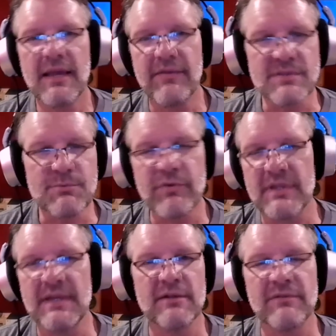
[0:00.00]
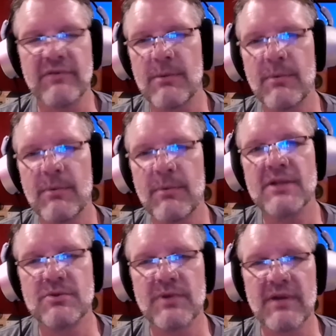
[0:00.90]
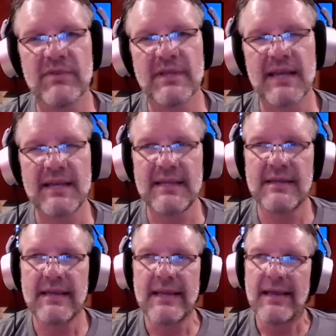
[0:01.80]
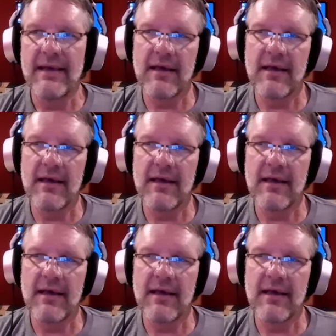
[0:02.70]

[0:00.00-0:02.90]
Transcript: if it's moving the needle very much, it's doing everything I need.